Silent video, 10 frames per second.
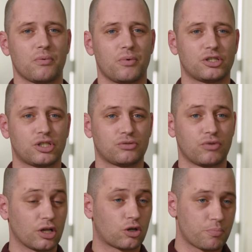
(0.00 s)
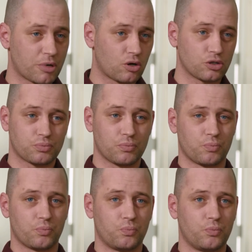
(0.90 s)
which is really good, because
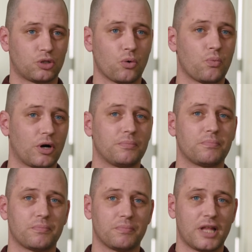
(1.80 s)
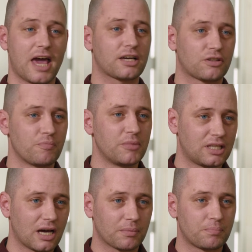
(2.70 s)
we don't want negative
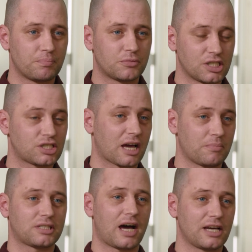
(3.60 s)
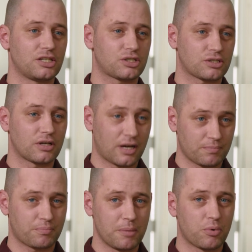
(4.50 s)
media to stigmatise
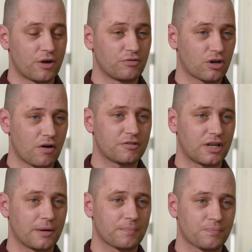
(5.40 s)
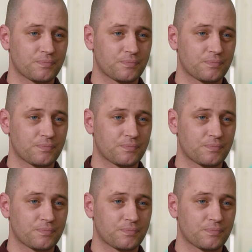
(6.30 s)
people in recovery.